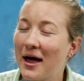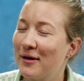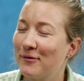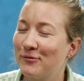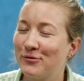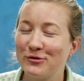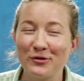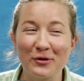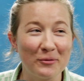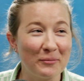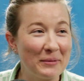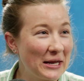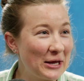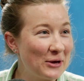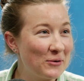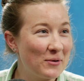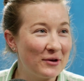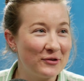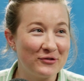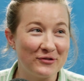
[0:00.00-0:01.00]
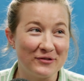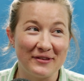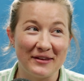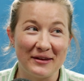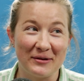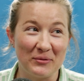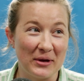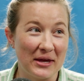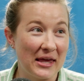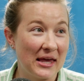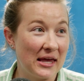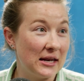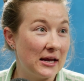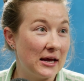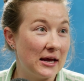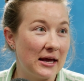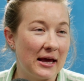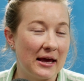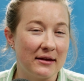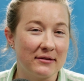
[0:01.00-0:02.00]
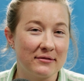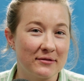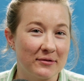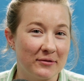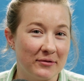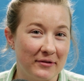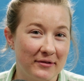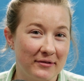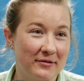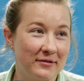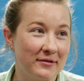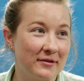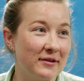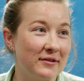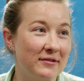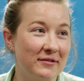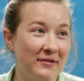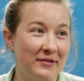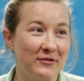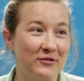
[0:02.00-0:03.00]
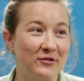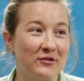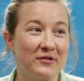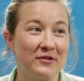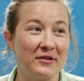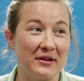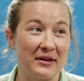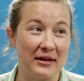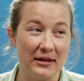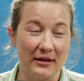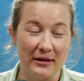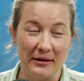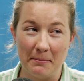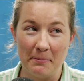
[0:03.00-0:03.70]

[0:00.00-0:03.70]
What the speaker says: I have so many questions that we cannot ask on this because it's just going to get